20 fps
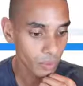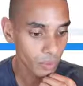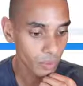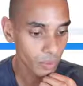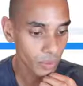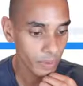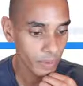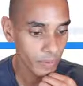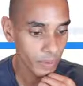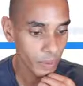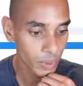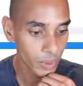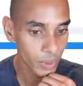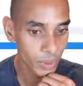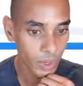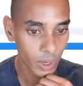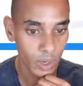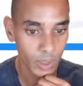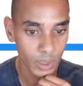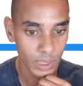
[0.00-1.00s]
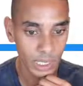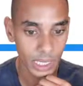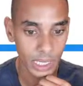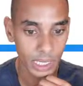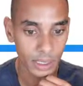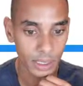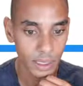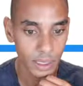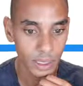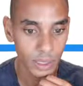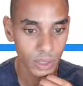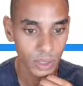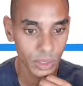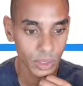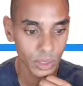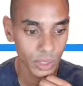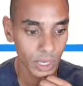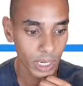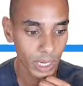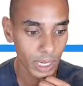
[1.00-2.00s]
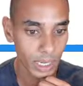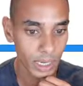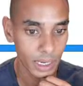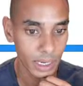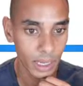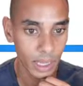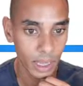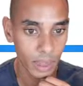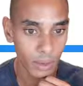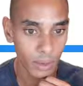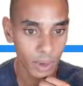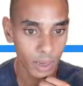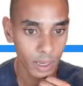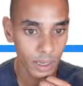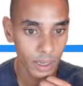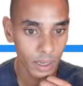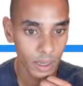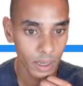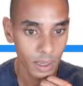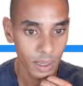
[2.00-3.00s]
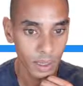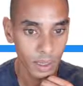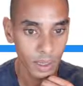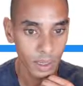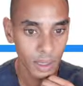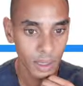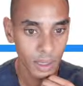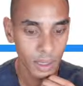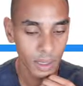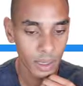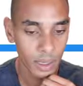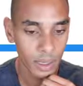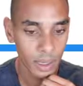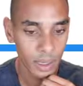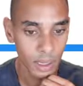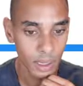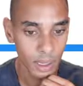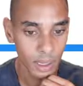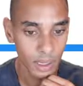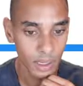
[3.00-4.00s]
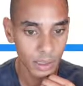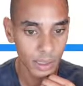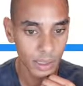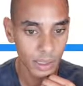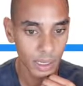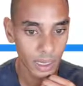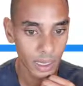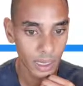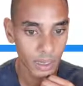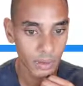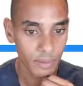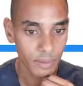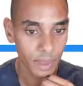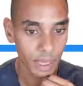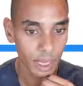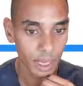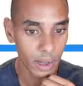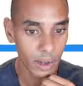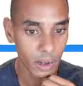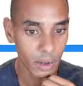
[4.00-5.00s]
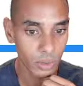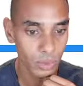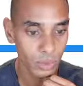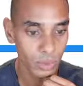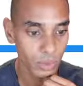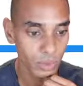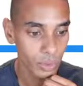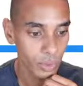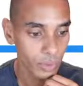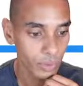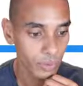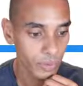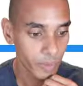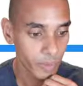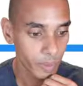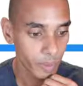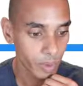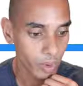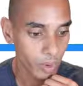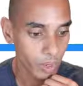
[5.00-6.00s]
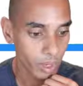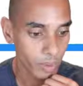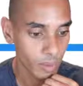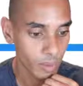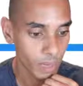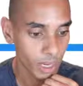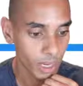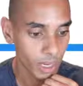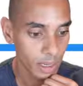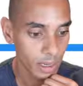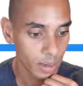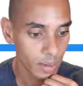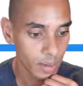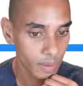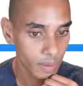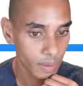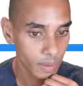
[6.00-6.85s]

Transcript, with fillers: review content. So let's just check another one and see if that holds true for more than one.